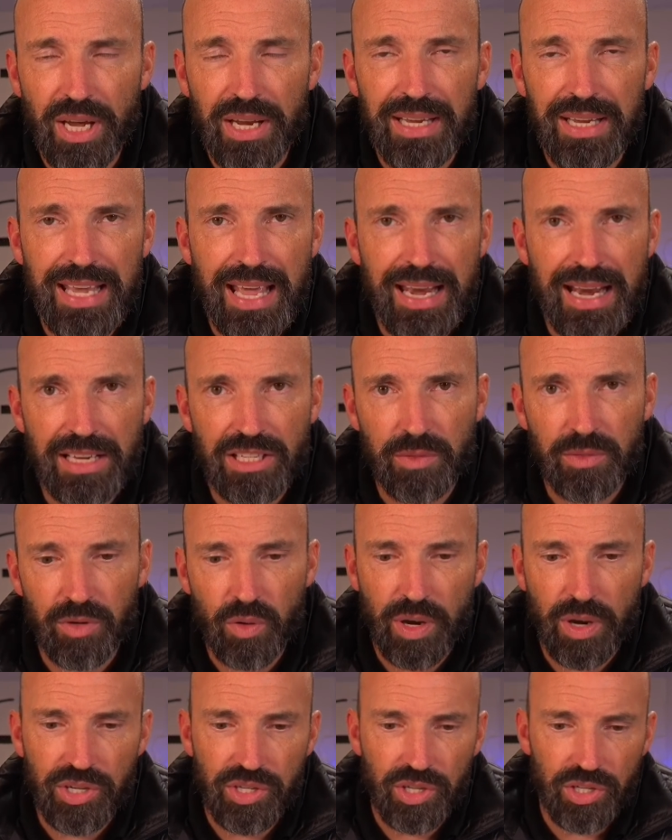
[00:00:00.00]
and again, ask some
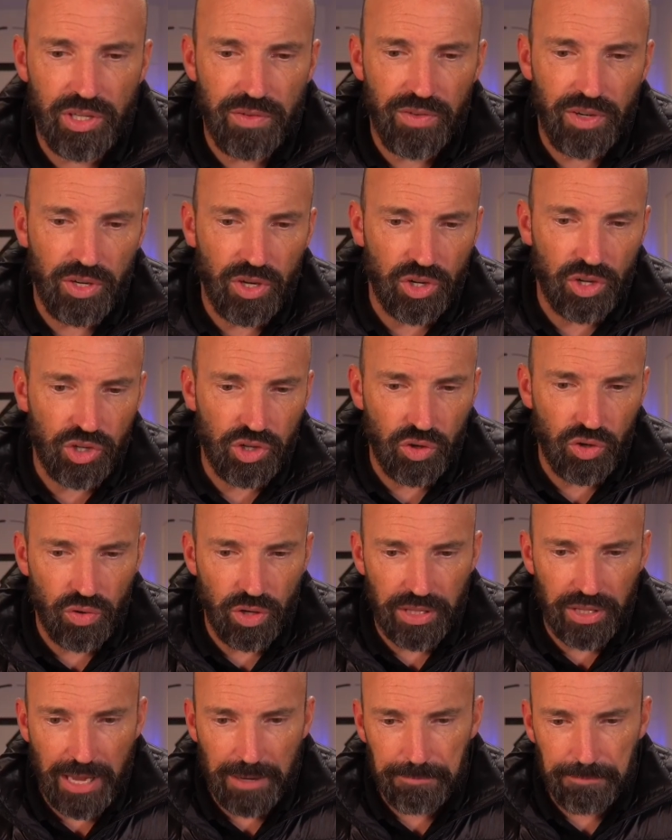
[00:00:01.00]
questions if you're not sure
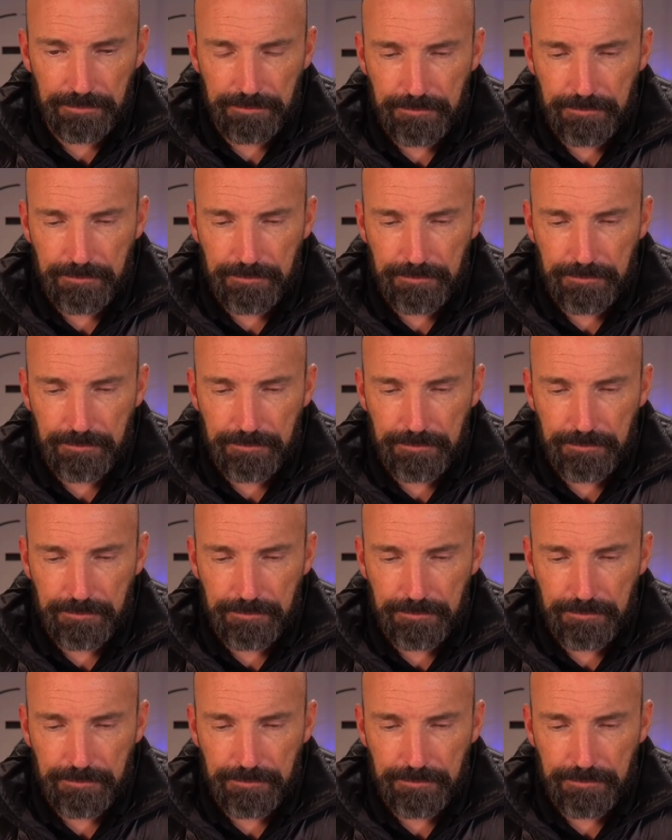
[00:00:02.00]
on that.